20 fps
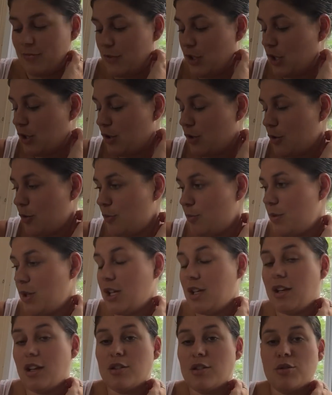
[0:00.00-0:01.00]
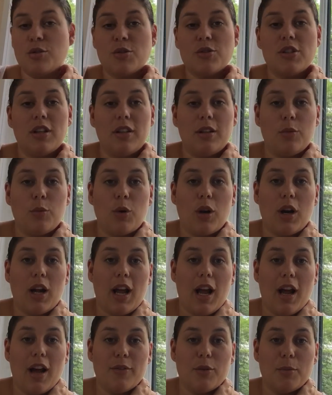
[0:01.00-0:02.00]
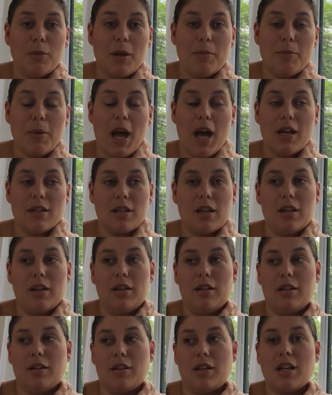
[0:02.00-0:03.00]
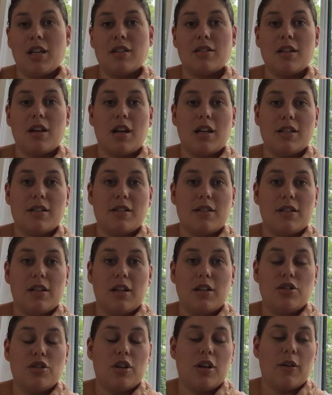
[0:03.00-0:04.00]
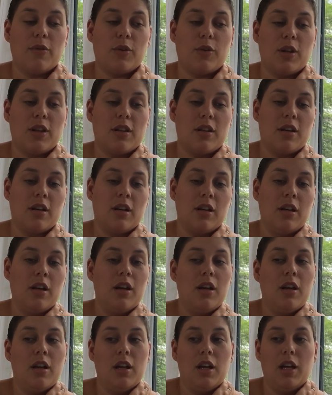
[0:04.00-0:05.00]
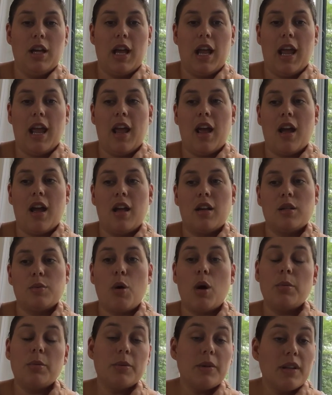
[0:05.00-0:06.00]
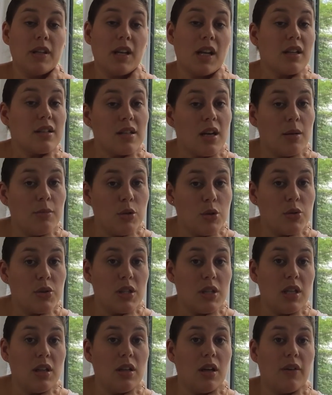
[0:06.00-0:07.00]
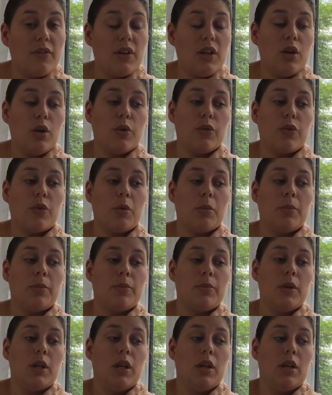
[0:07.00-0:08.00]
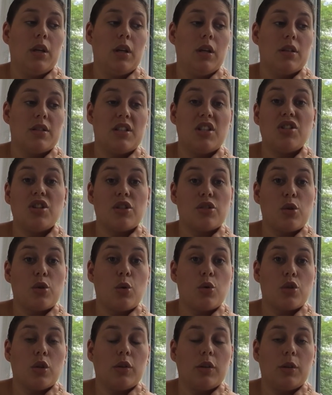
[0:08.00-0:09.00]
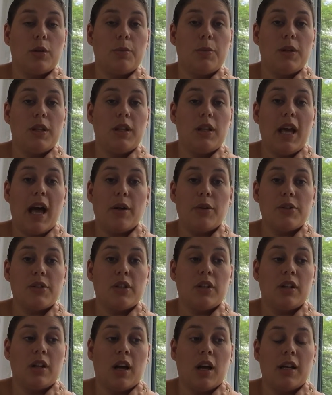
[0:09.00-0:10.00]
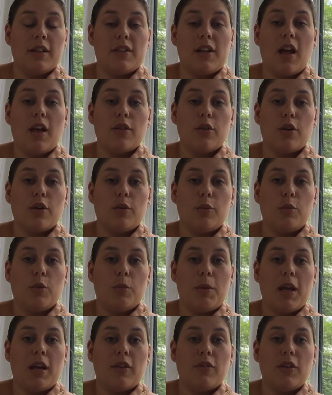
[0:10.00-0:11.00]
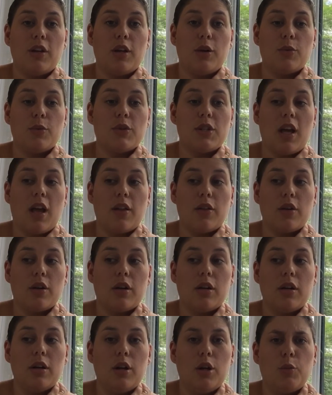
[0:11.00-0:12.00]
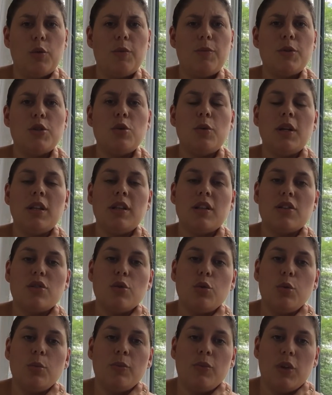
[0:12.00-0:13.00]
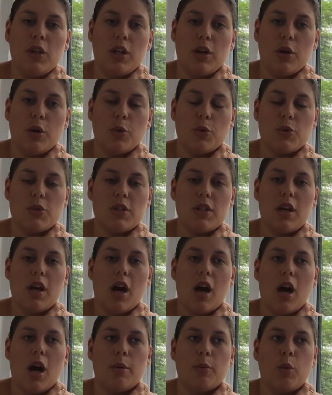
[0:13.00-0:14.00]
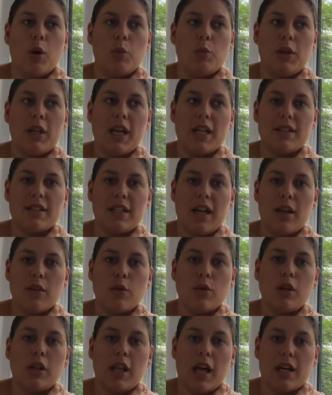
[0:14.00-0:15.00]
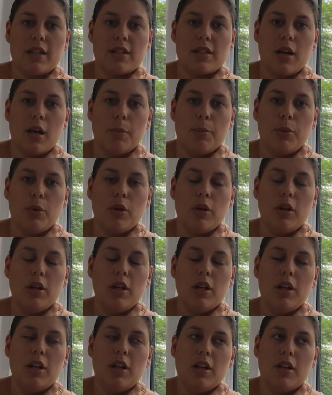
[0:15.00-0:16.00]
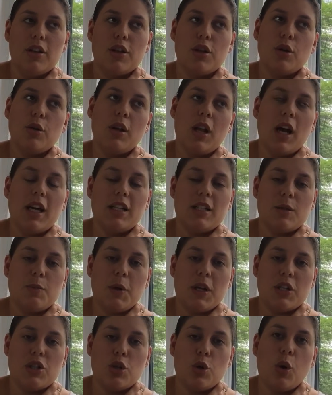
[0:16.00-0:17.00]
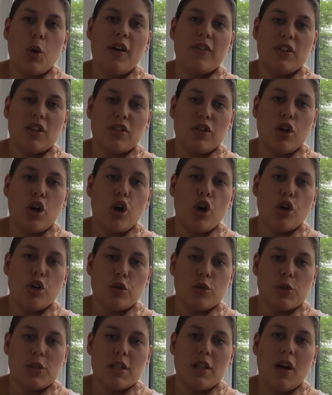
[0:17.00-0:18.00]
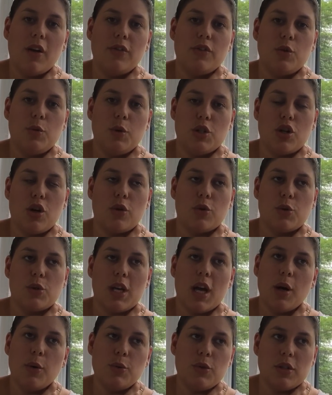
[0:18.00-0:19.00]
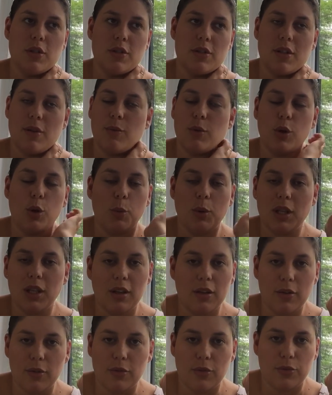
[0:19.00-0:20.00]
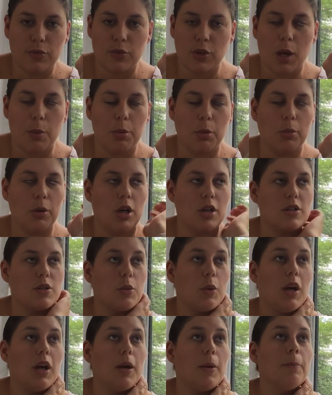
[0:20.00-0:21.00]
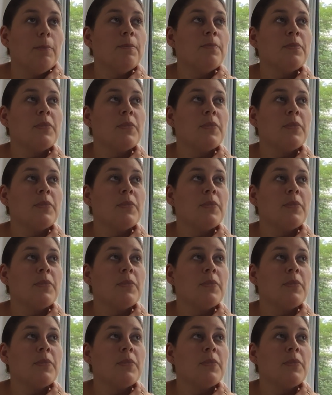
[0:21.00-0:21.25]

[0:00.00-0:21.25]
you know, being interested in what I have in my basket and things that I stitch and everything. And probably the next time you see a video from Stitching Social, it'll be Allison and I together, and we'll make a video together. We've been doing the Zoom videos when we get together, the last couple. They're nice because you don't have to cart your stuff to each other's houses, even though we live a couple blocks away.